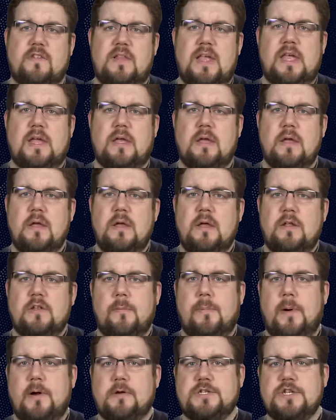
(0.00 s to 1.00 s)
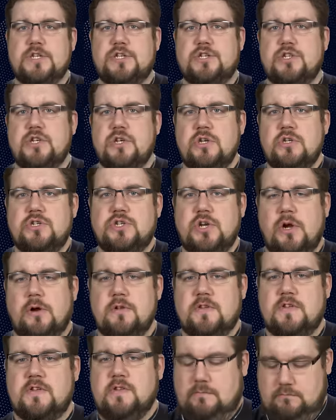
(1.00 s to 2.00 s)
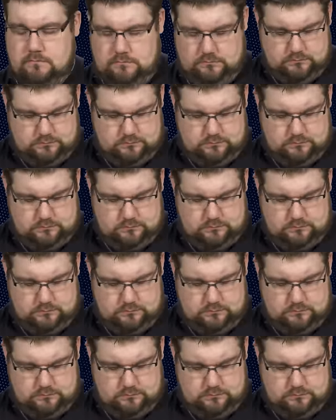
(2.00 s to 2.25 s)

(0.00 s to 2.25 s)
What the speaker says: a link to purchase shirts.